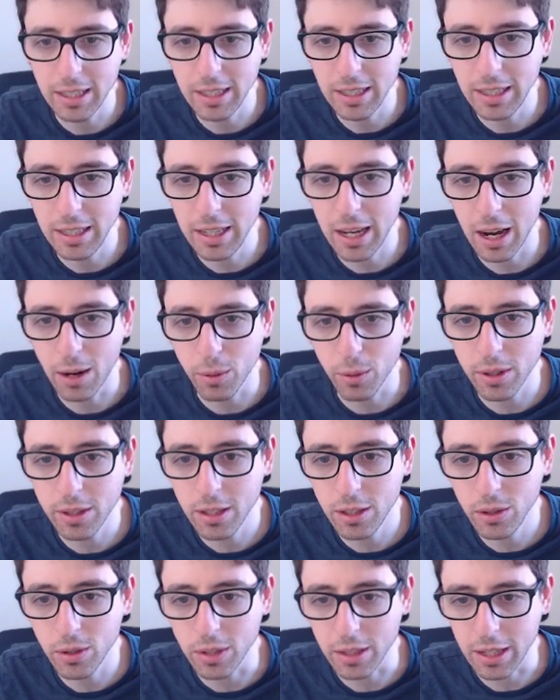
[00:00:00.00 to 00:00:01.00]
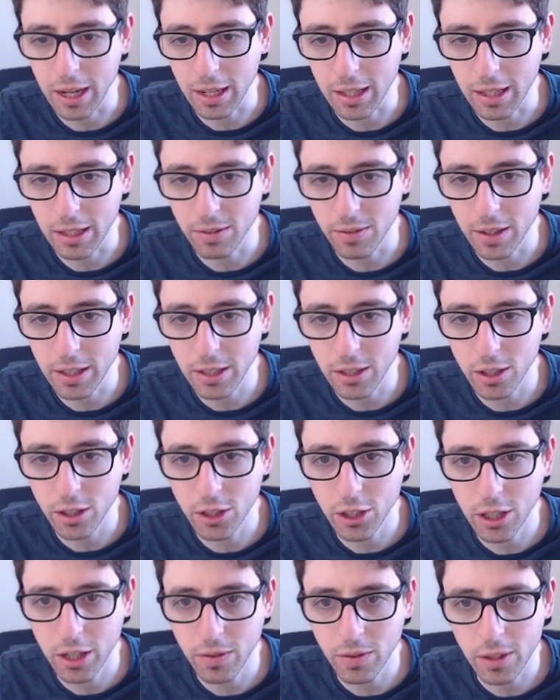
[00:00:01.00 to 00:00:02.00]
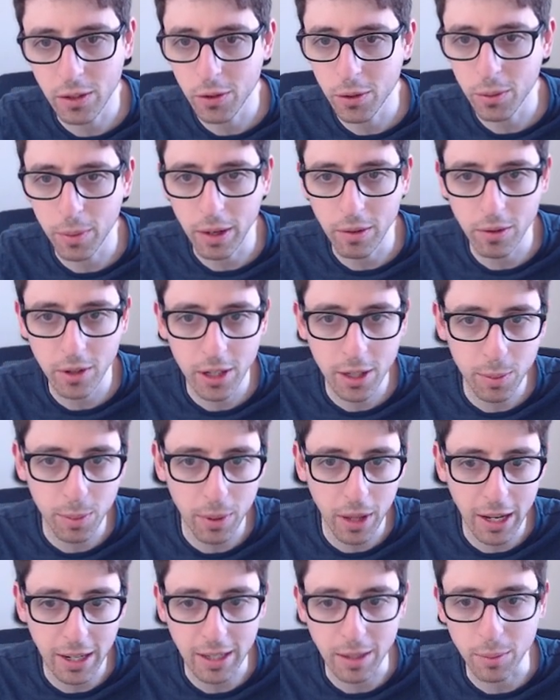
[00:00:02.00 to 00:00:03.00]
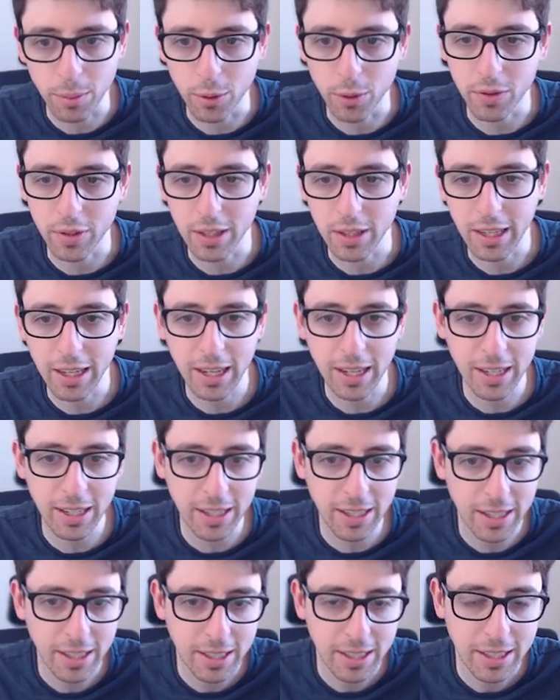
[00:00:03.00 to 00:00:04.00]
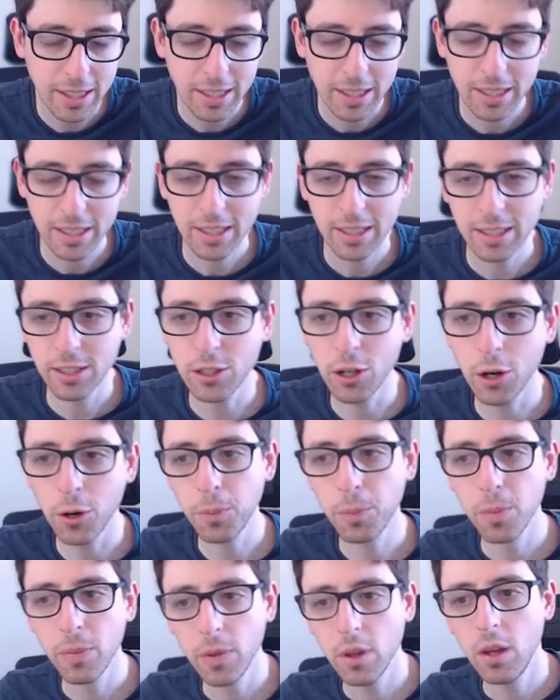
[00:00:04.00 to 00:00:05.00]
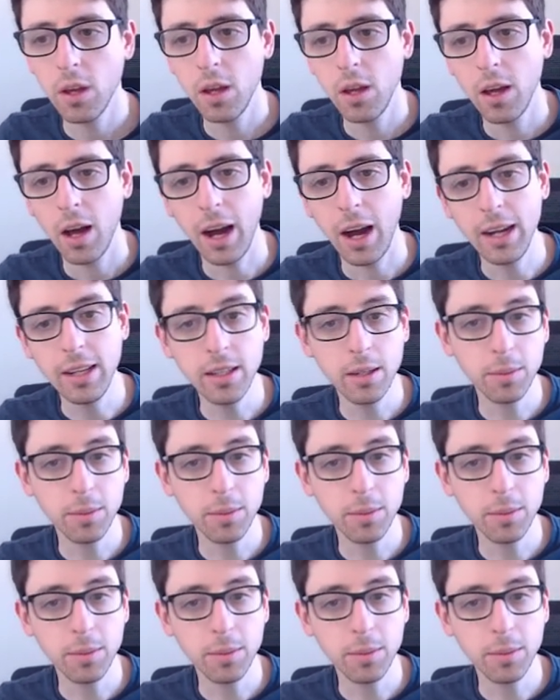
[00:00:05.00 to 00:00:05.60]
yeah, what to do exactly? If I start shuffling with my rook, black improves the king. So I